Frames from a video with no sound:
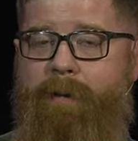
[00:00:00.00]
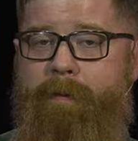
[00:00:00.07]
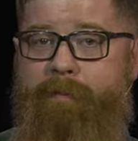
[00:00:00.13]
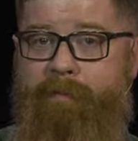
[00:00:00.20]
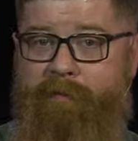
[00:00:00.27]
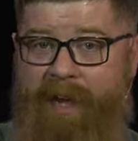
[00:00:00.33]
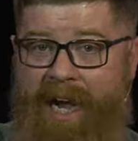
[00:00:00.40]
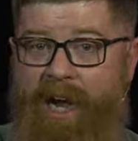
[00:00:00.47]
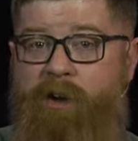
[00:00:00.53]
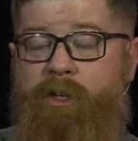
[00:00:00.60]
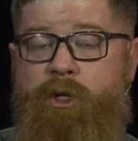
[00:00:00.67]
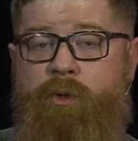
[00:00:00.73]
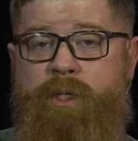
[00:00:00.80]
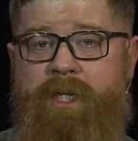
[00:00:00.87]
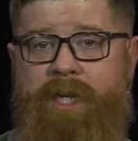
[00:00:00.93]

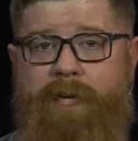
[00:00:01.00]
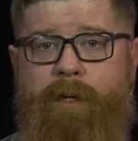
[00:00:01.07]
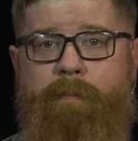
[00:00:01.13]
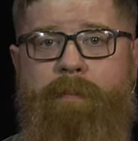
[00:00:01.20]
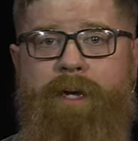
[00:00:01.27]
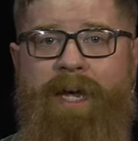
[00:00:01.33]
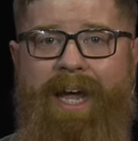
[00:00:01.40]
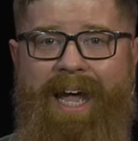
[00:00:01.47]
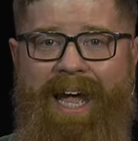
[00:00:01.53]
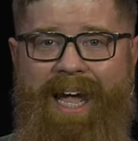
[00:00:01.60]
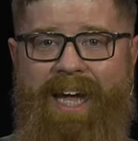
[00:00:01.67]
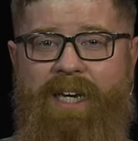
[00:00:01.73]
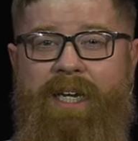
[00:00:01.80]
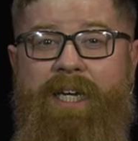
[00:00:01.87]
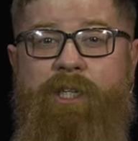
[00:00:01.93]
values him
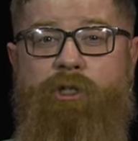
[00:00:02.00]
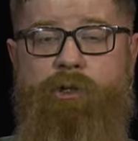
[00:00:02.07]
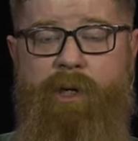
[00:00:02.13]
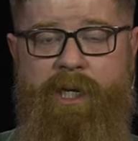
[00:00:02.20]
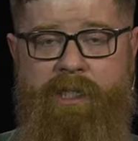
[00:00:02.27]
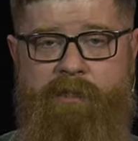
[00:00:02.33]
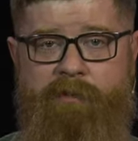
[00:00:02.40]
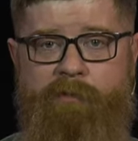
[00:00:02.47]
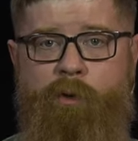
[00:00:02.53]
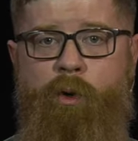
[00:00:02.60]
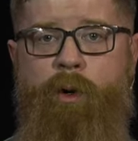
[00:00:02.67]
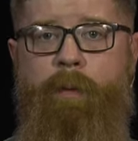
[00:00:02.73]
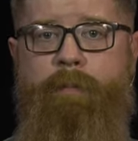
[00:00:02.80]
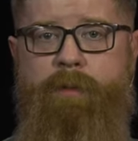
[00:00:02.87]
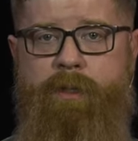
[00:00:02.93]
and is
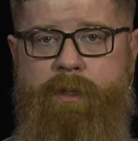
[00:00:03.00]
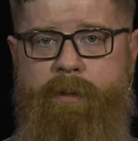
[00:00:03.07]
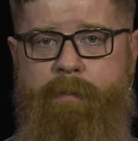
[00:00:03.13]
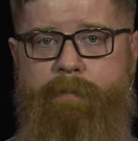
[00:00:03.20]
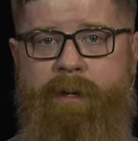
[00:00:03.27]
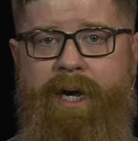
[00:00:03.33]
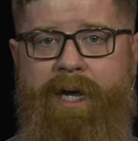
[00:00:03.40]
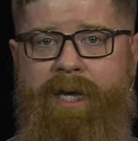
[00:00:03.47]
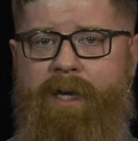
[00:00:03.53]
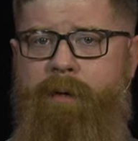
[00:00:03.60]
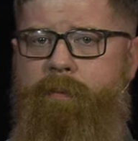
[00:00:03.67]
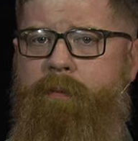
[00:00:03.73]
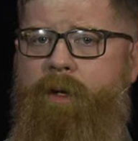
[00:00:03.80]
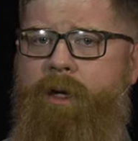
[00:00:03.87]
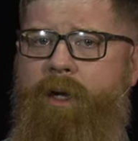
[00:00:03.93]
transformed by
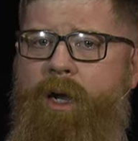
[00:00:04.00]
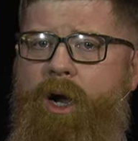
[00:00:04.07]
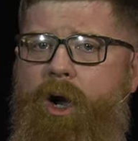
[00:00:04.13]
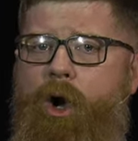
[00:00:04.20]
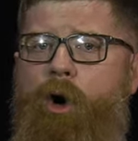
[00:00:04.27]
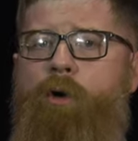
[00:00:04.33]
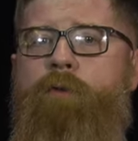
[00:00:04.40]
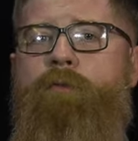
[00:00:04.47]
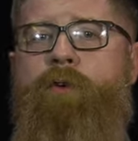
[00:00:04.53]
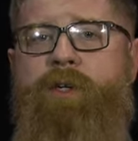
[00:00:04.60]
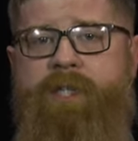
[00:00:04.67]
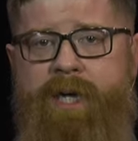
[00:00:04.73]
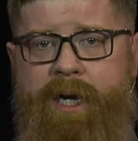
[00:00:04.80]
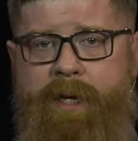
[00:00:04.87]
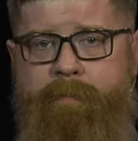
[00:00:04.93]
him over
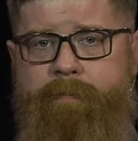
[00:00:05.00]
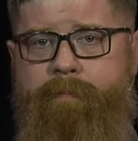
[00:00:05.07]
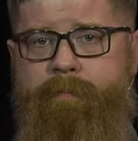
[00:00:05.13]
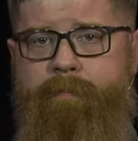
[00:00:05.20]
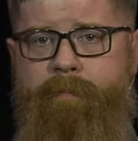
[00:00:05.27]
time.